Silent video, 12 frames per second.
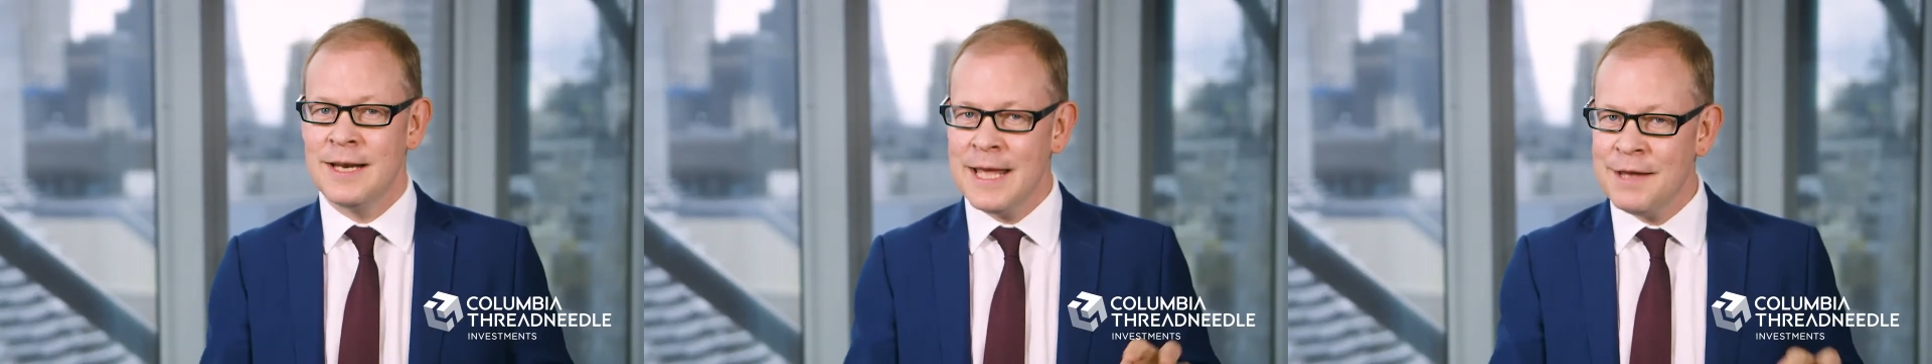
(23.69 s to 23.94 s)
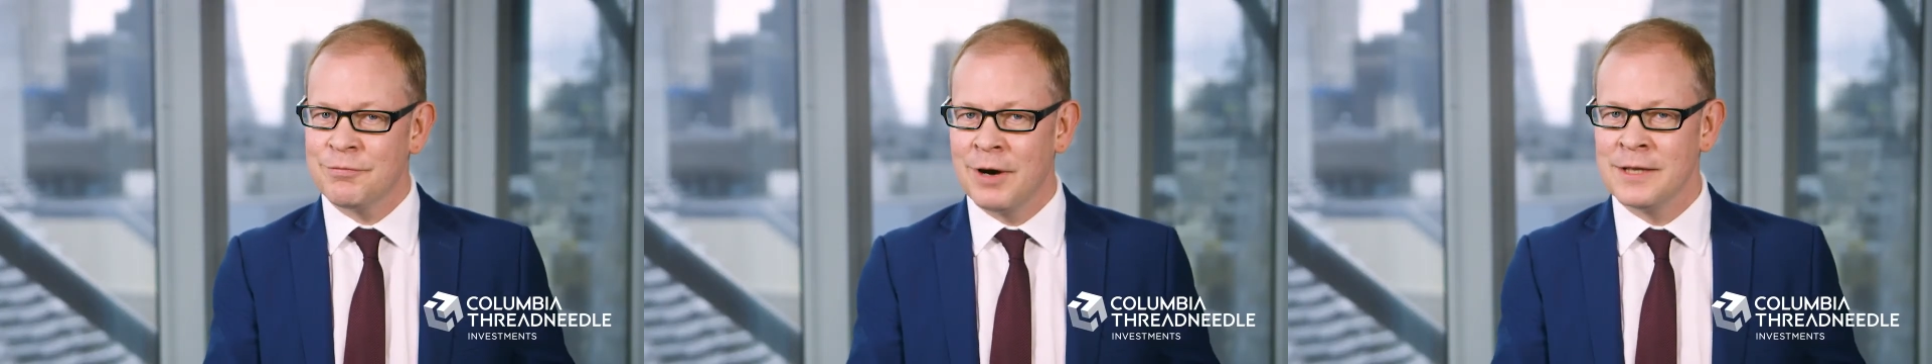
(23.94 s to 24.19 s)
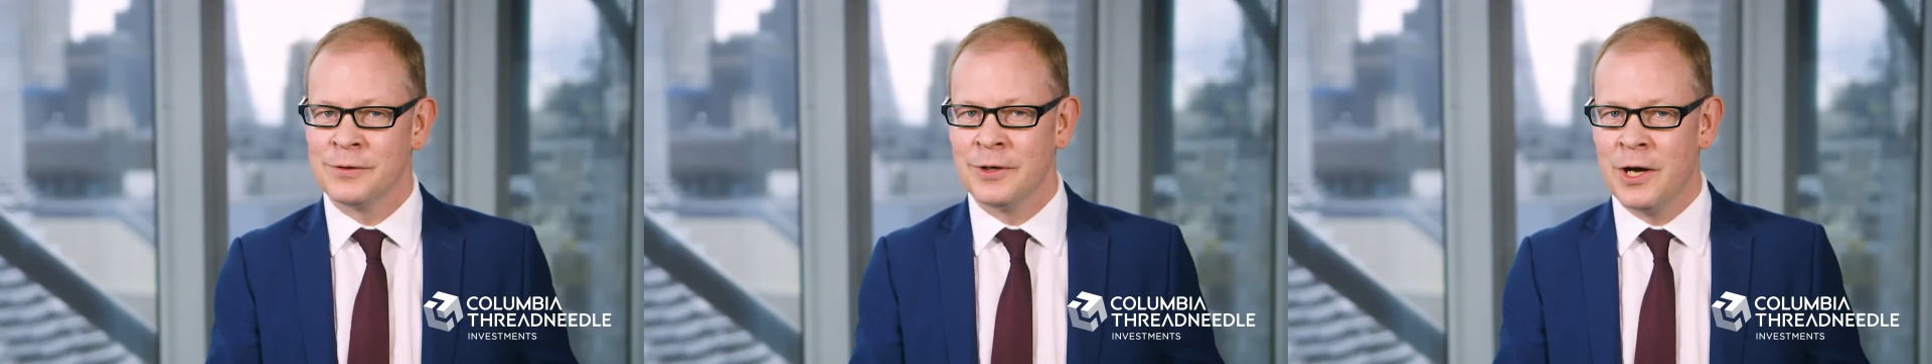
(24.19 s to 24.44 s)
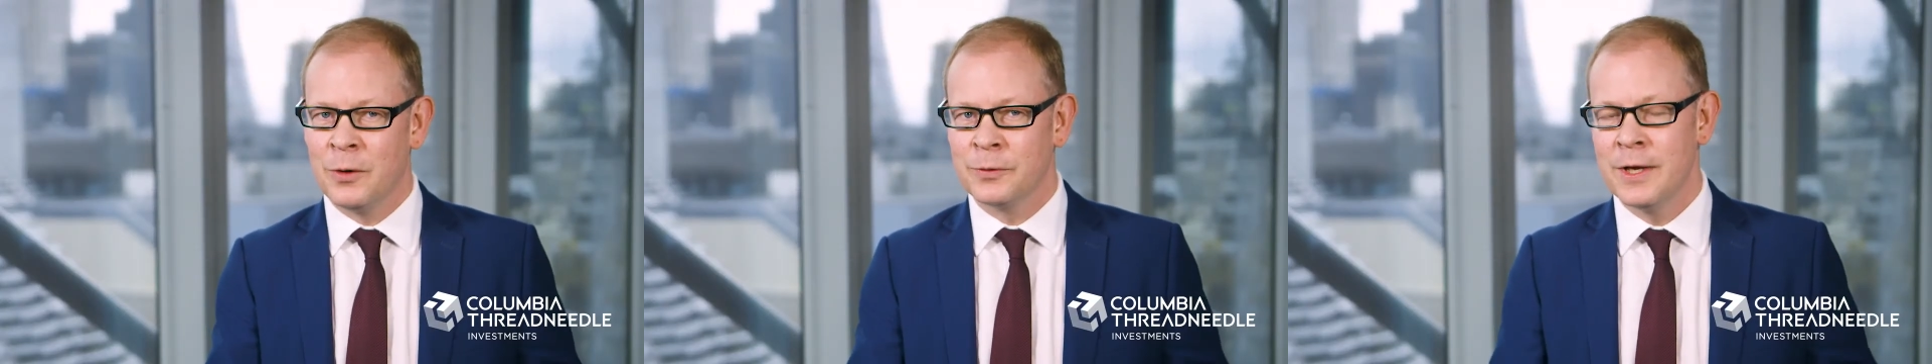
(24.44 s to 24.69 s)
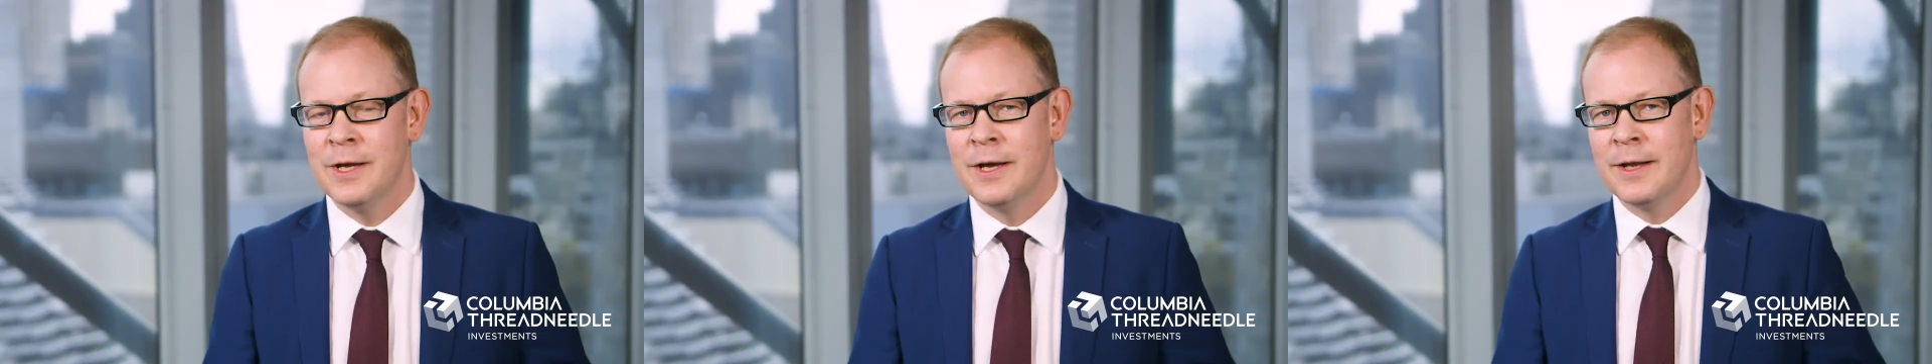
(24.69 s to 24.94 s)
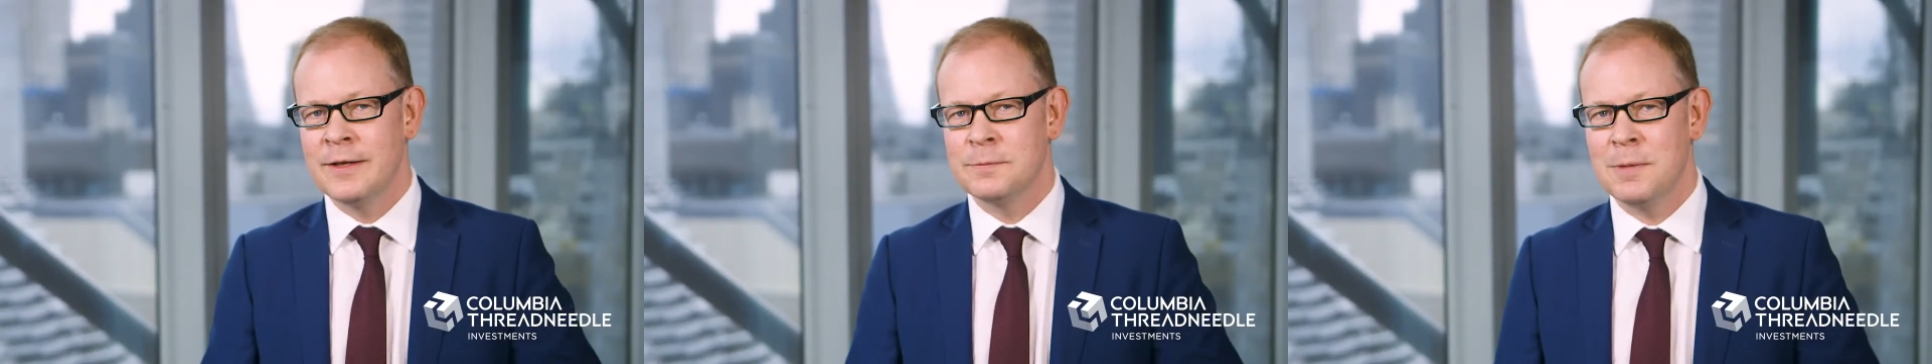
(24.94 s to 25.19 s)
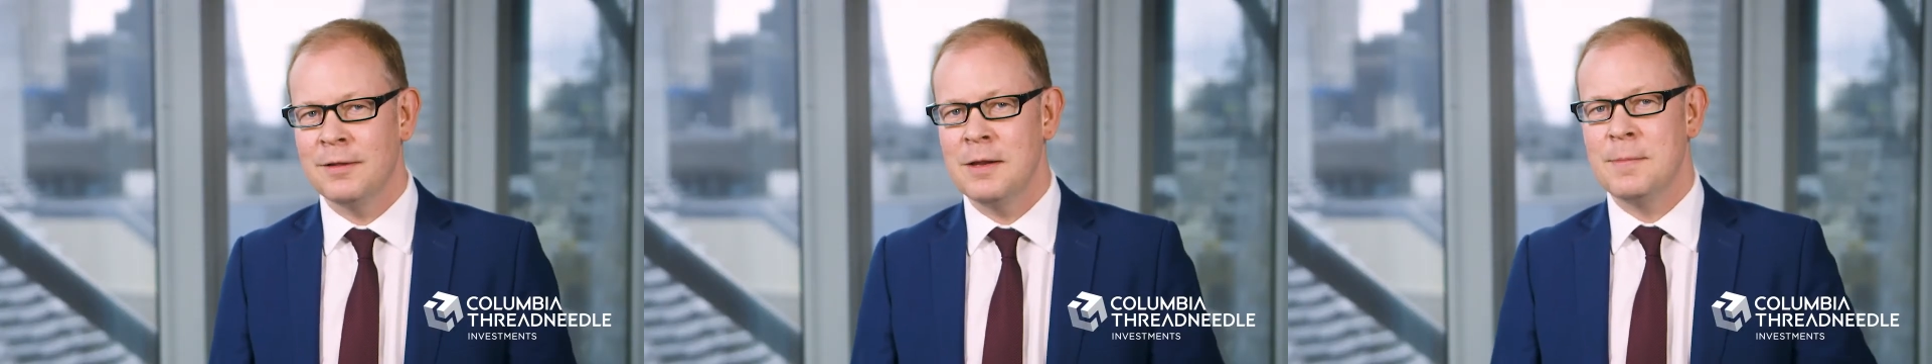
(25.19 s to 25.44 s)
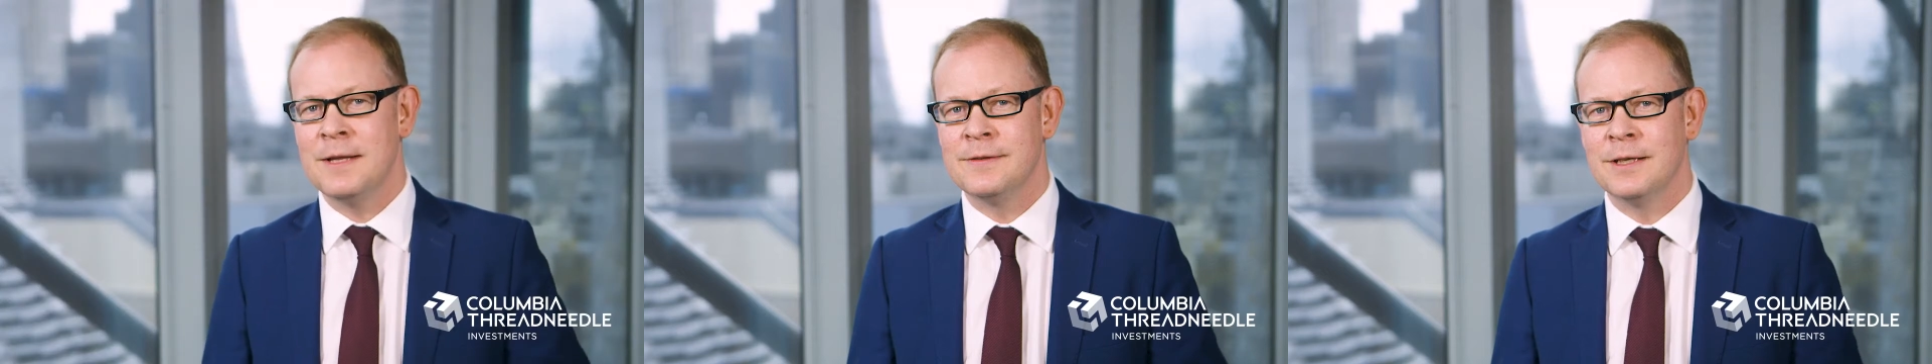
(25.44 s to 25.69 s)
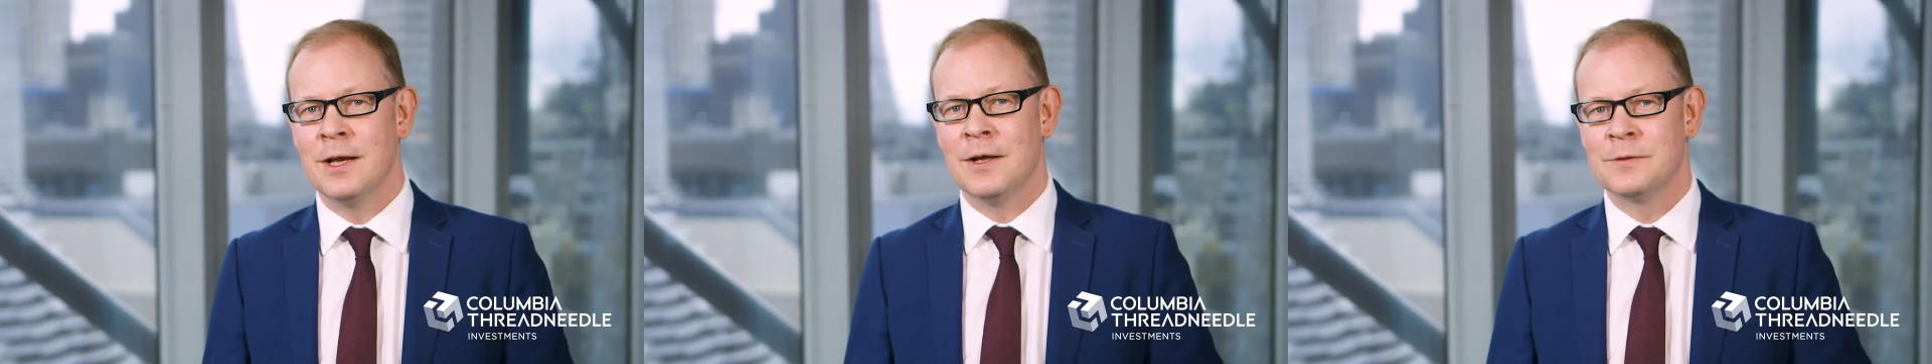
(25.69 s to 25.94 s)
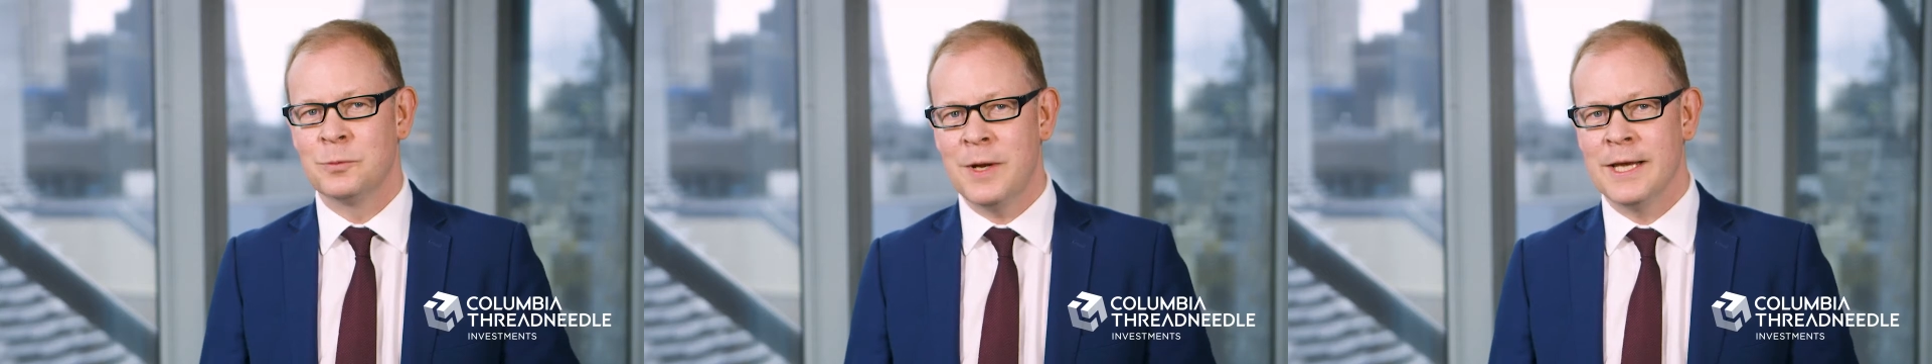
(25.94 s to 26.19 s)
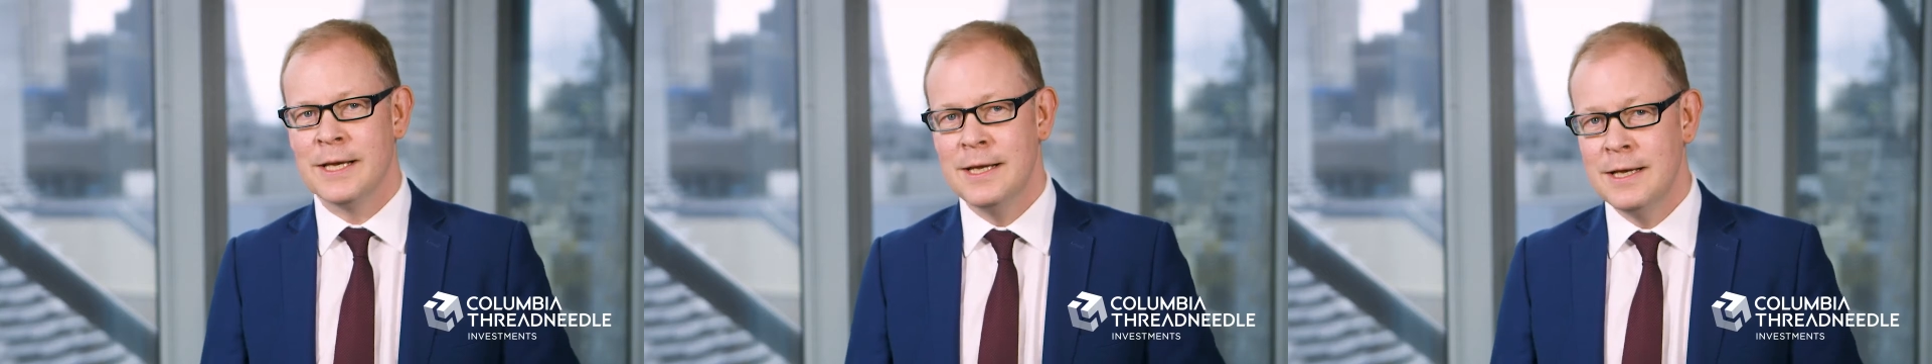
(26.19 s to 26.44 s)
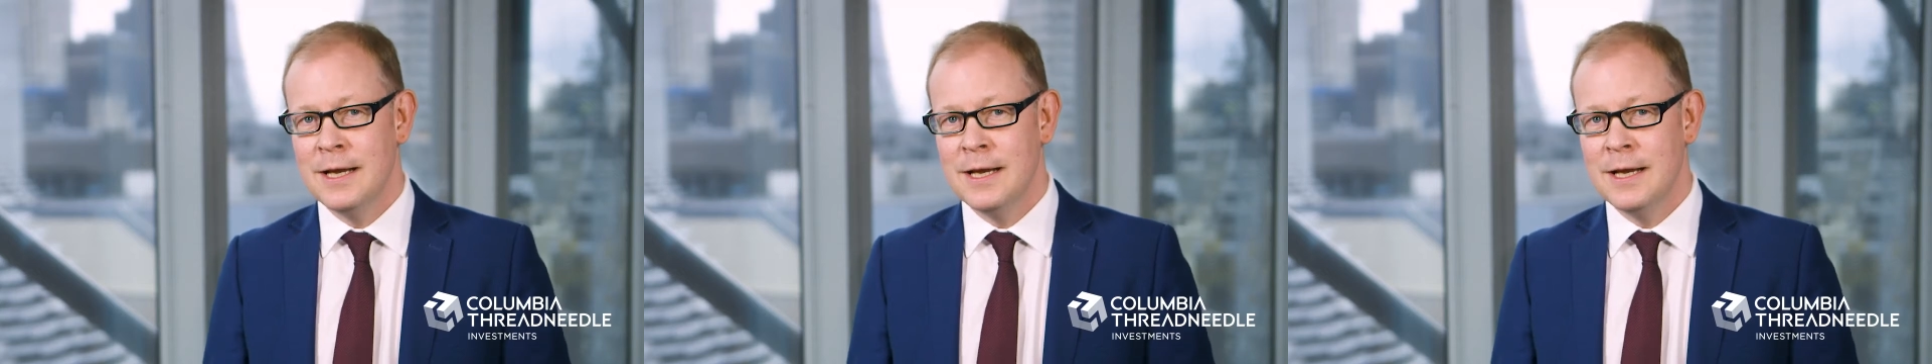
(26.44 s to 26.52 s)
leave rates on hold at its monthly meeting last week.